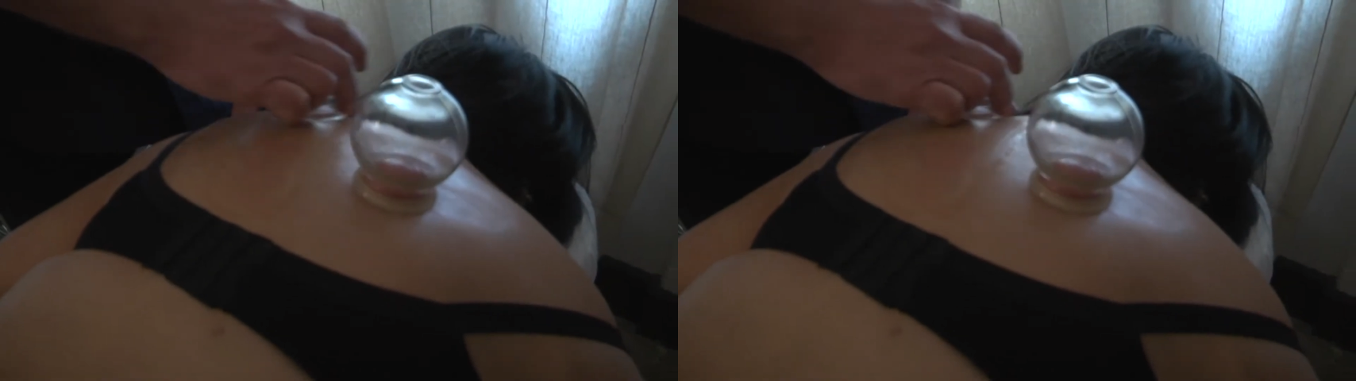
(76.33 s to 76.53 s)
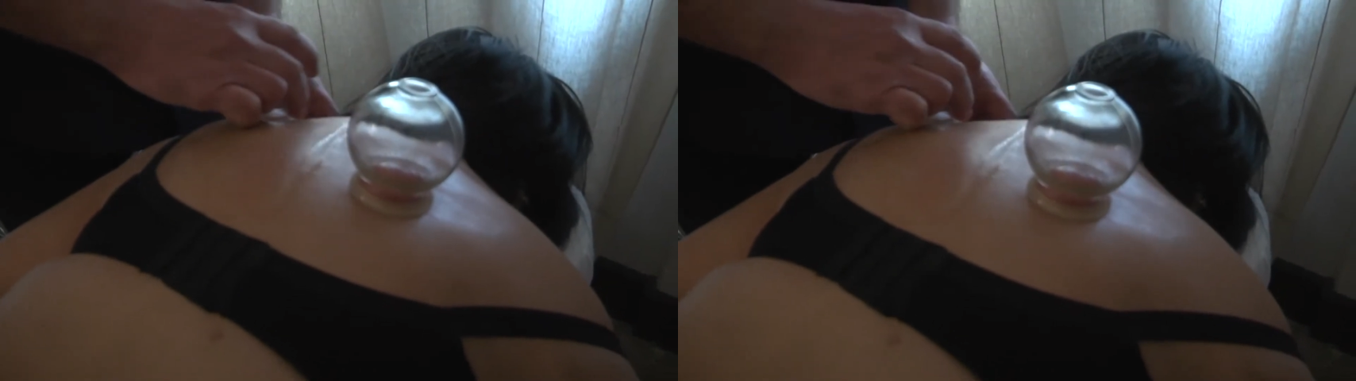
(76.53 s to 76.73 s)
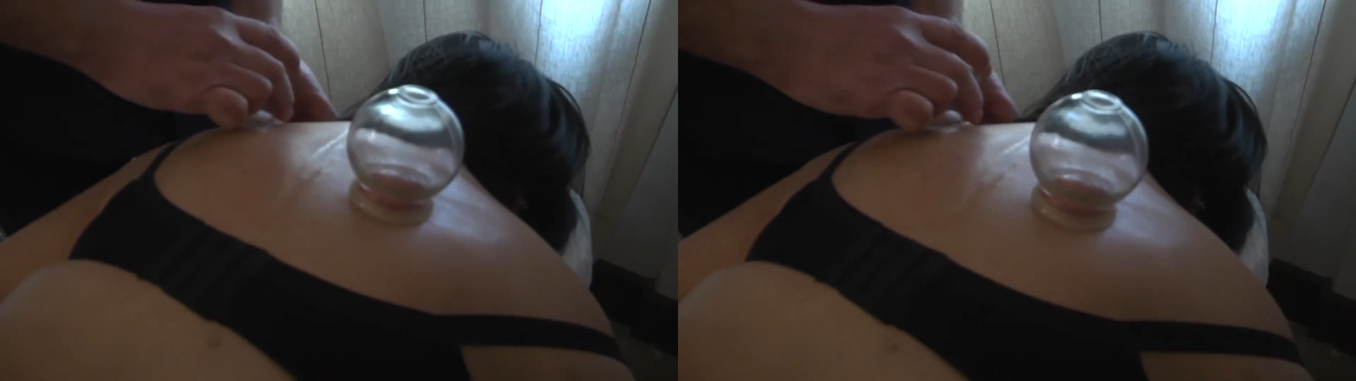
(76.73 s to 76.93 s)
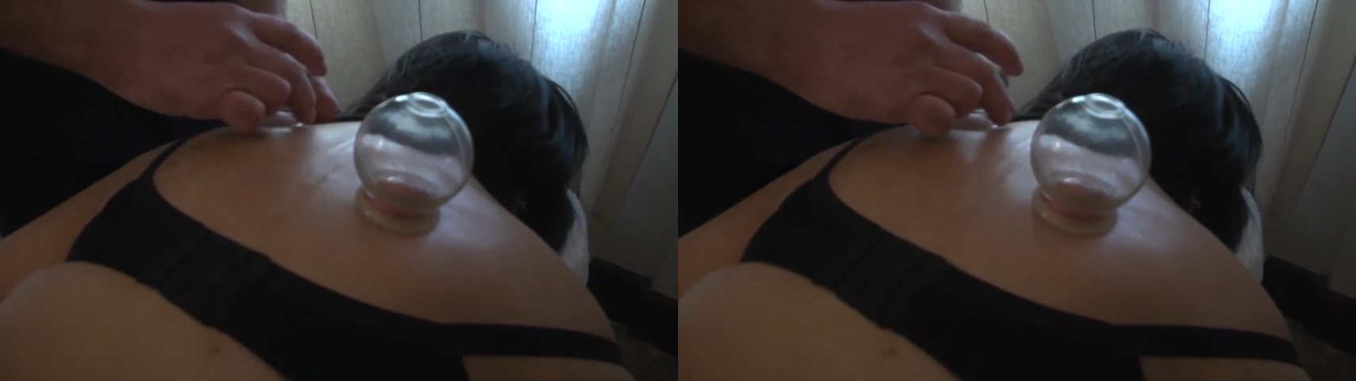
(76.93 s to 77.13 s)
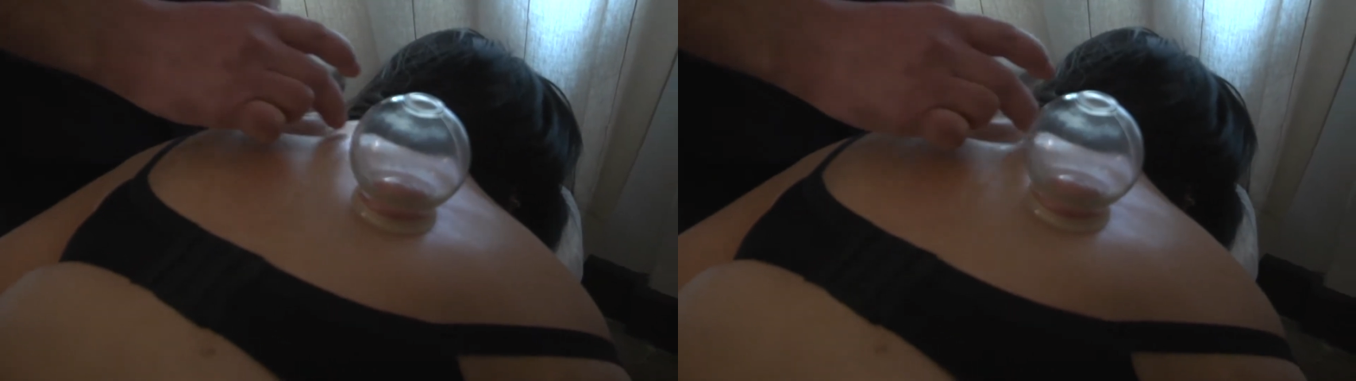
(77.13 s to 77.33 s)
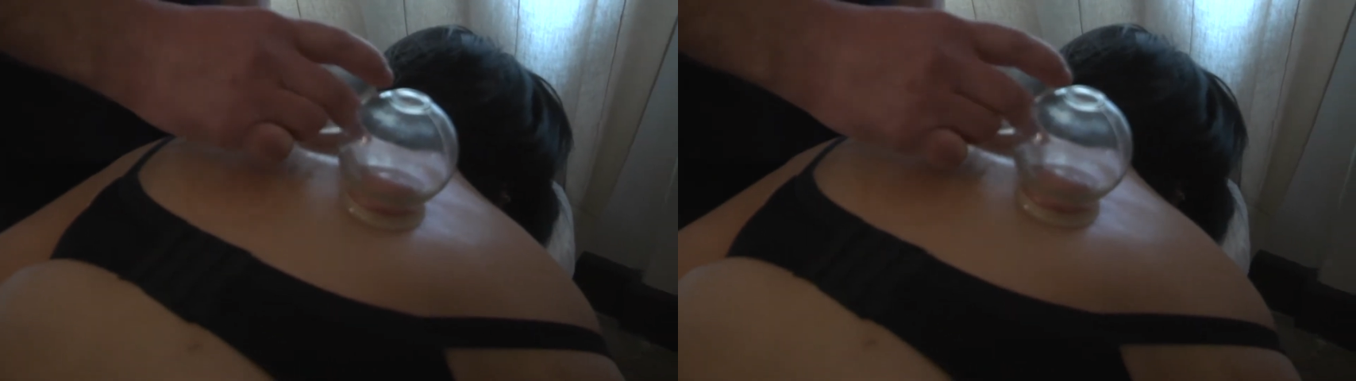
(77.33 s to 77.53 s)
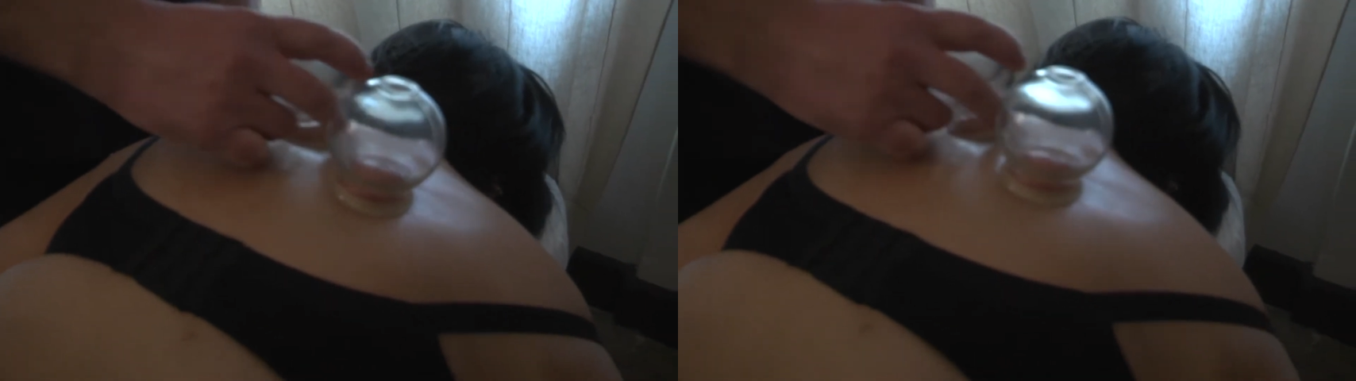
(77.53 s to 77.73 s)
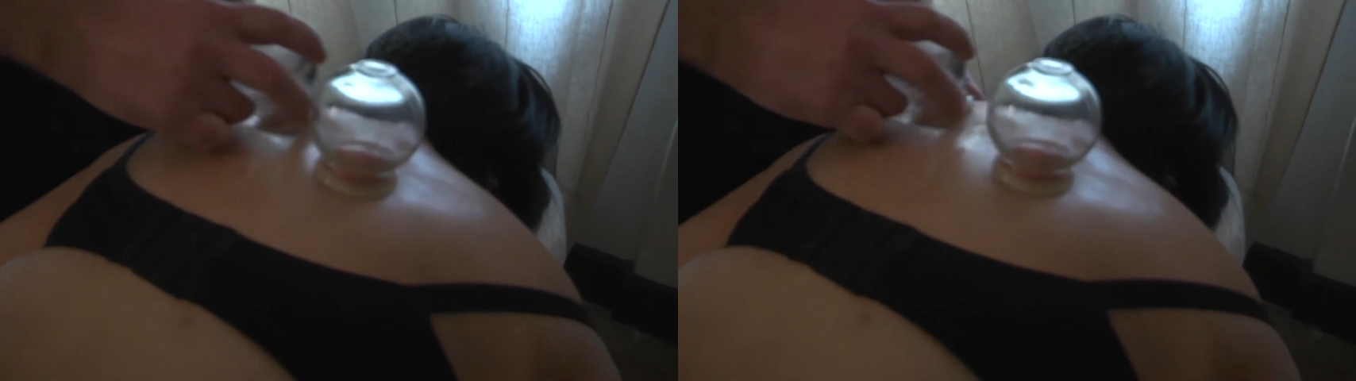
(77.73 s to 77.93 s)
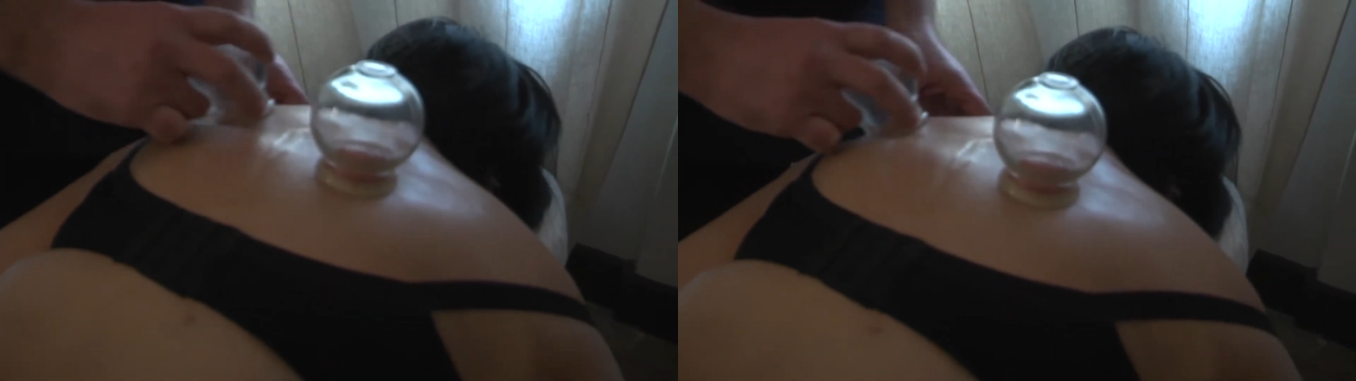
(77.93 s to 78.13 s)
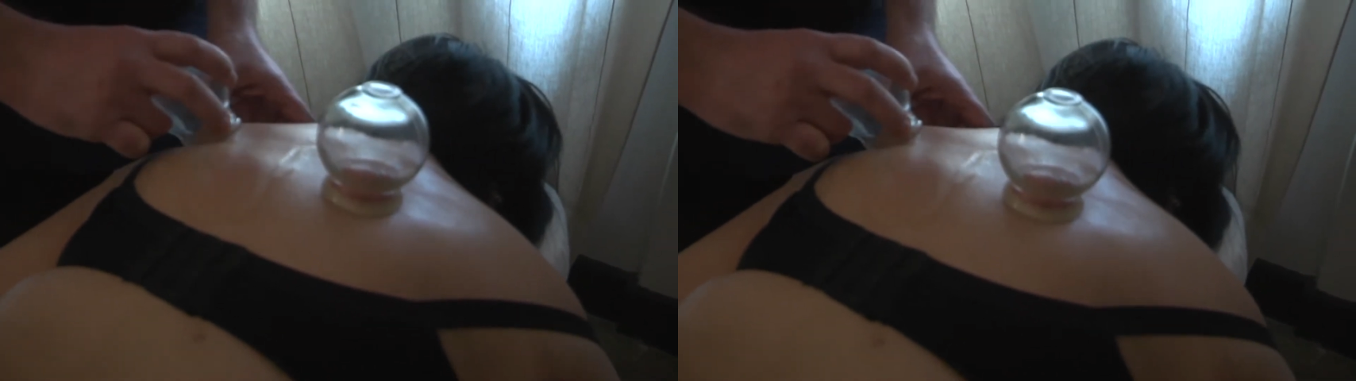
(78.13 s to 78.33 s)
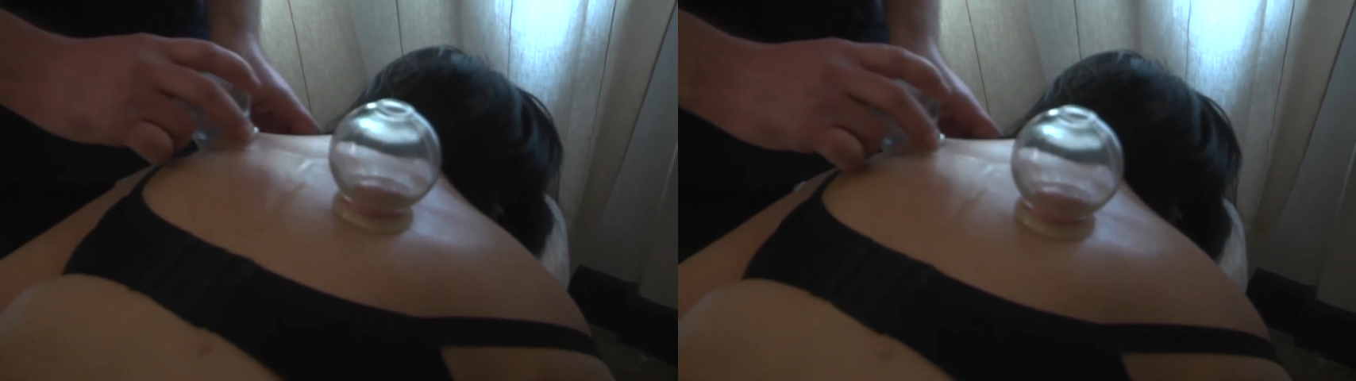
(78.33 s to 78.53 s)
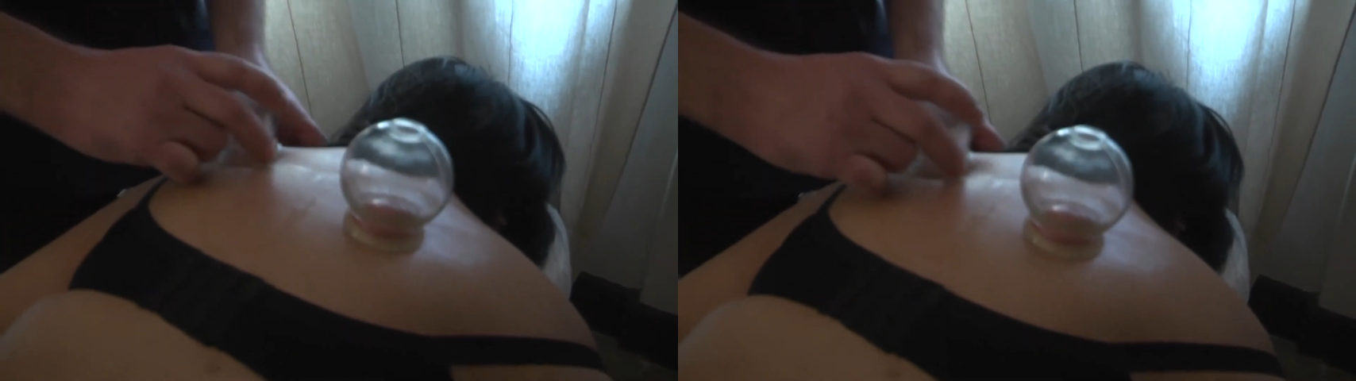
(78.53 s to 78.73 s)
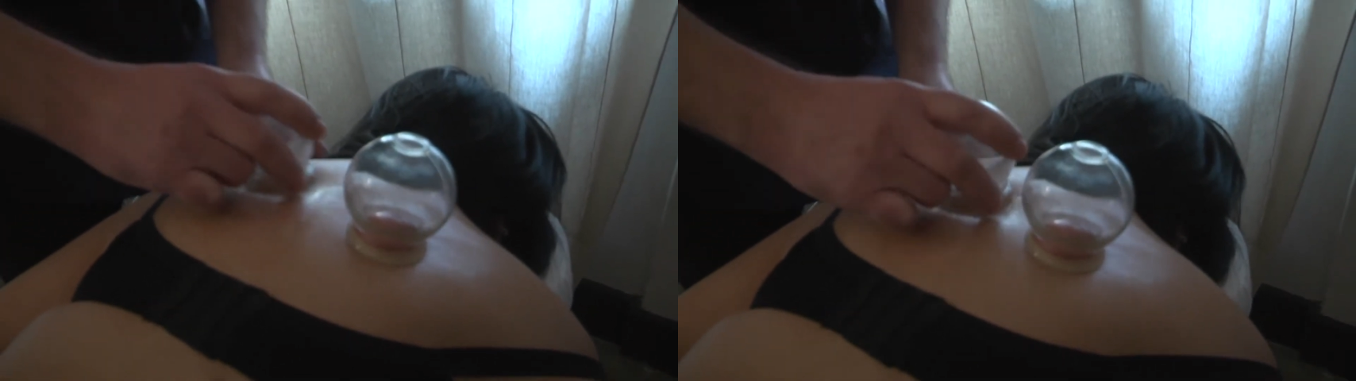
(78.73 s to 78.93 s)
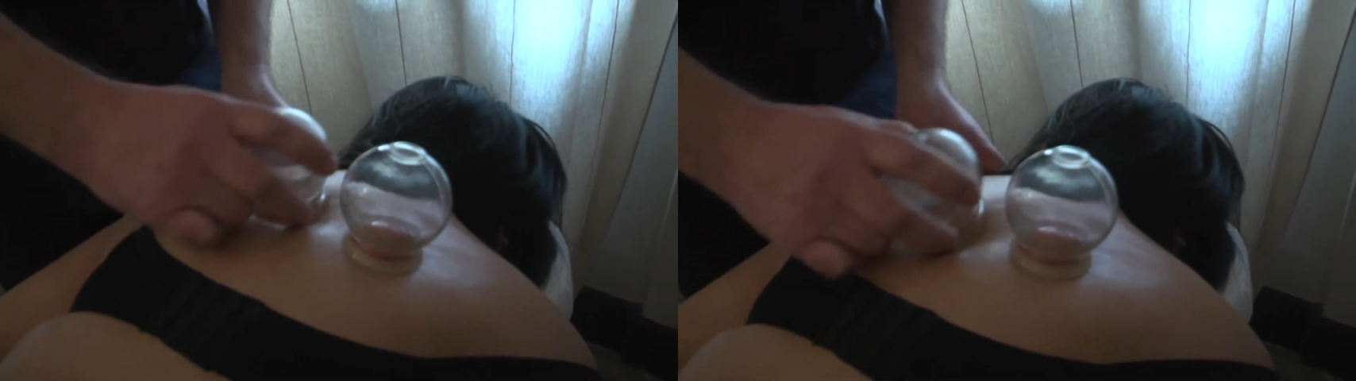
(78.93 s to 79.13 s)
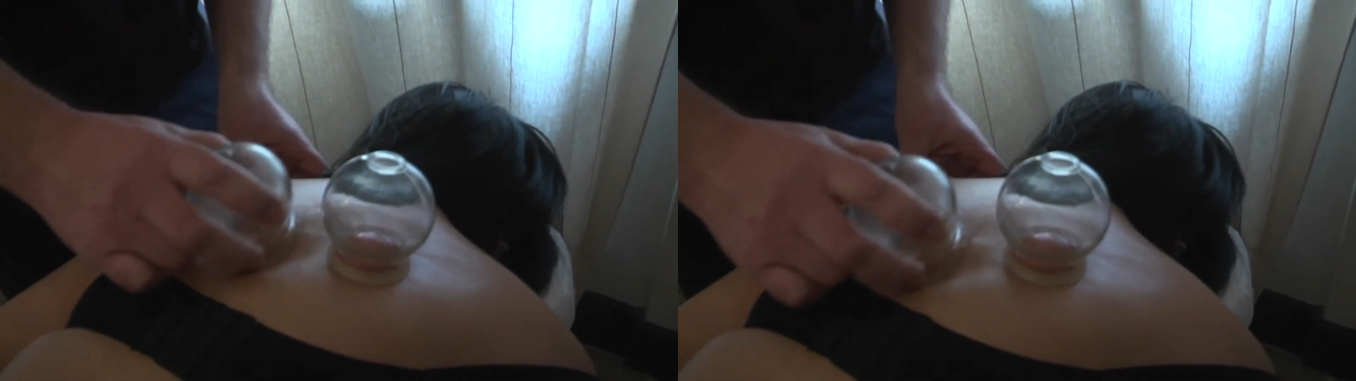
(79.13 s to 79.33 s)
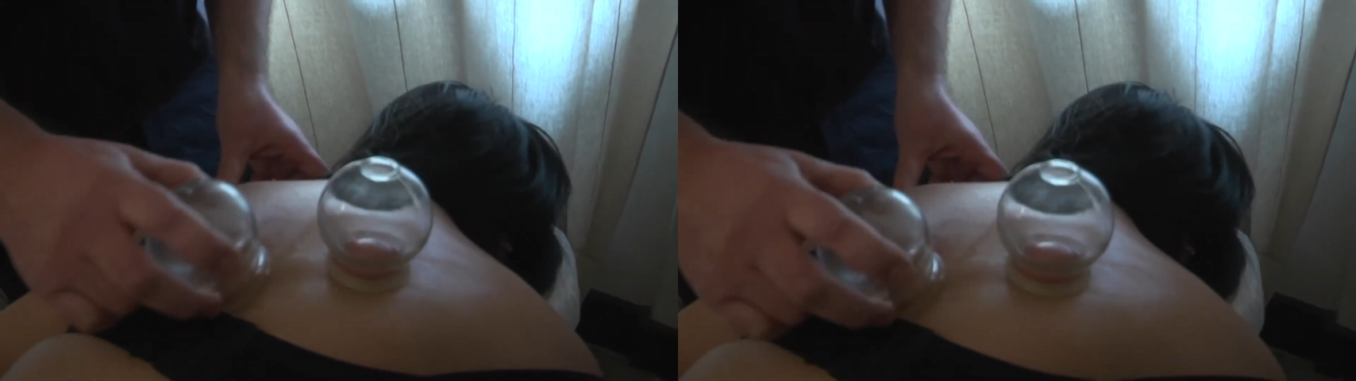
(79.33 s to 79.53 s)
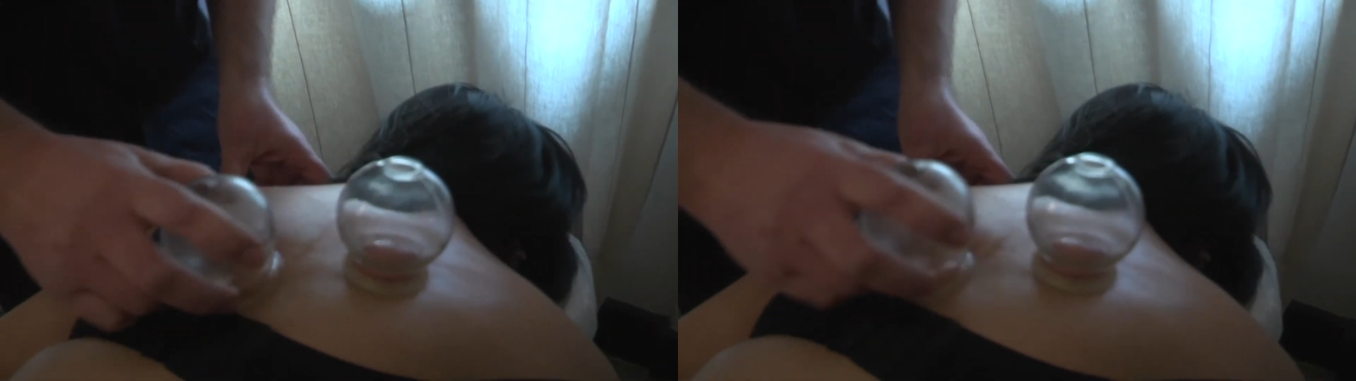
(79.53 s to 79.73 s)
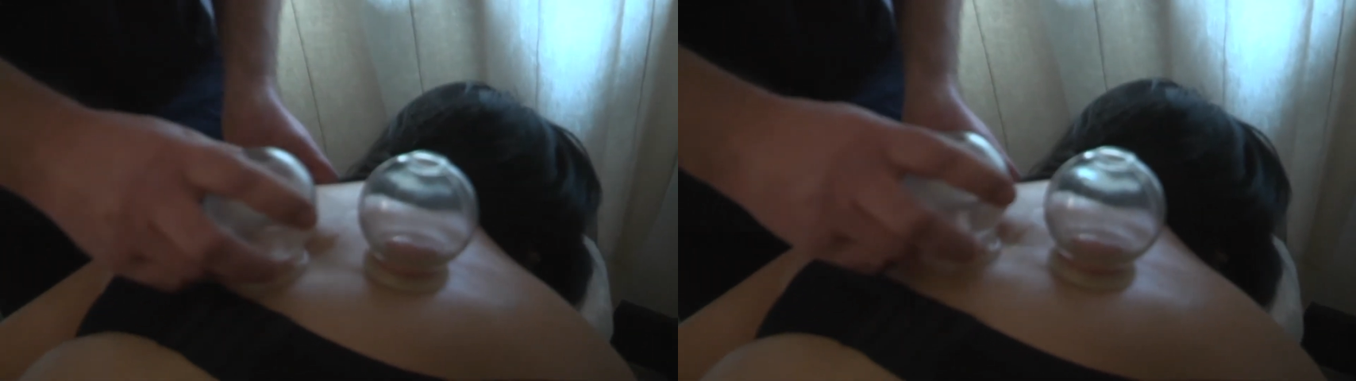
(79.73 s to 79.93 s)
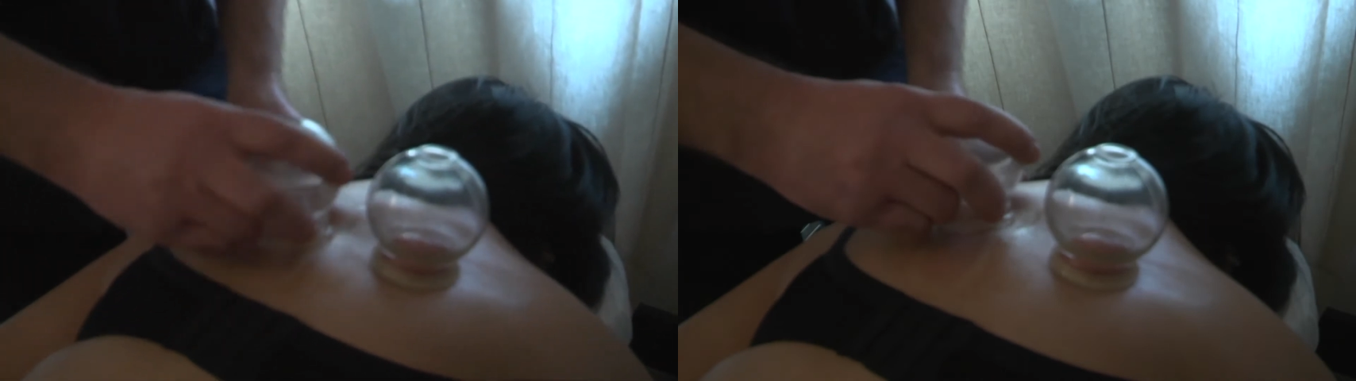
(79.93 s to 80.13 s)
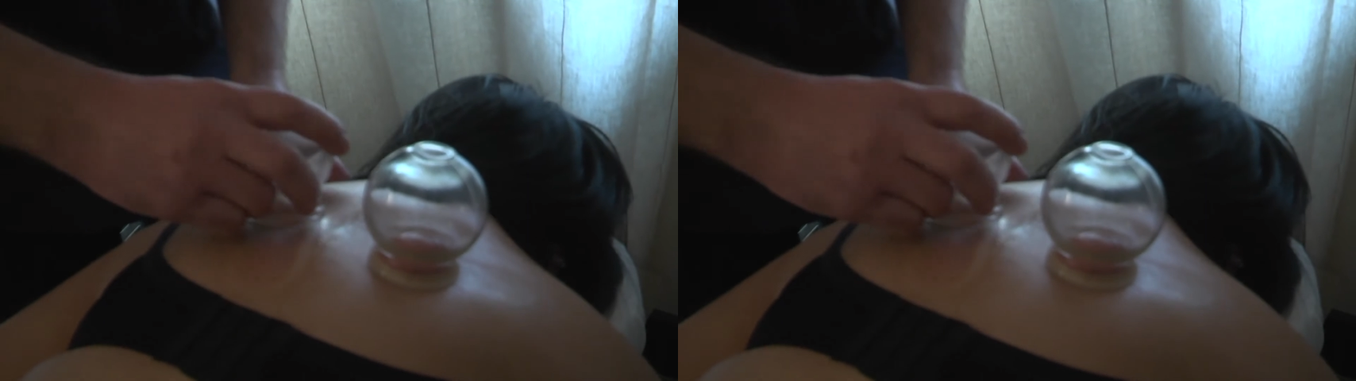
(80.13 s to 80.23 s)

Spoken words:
[unreadable: no face in view]